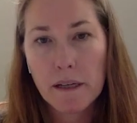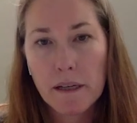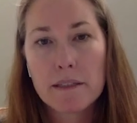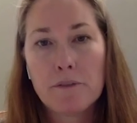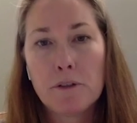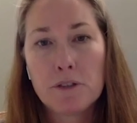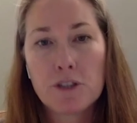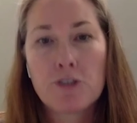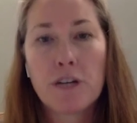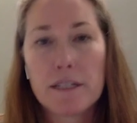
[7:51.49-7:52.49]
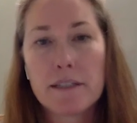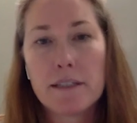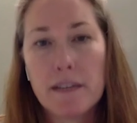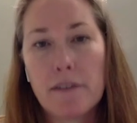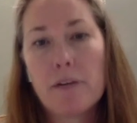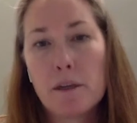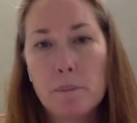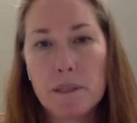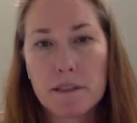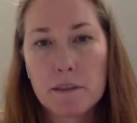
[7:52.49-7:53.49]
because if you just try to sit down and write a
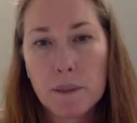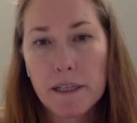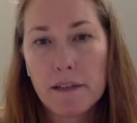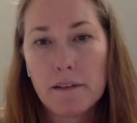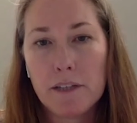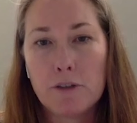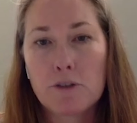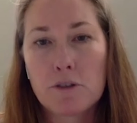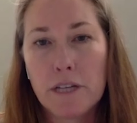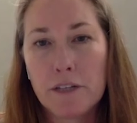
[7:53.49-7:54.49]
business plan in your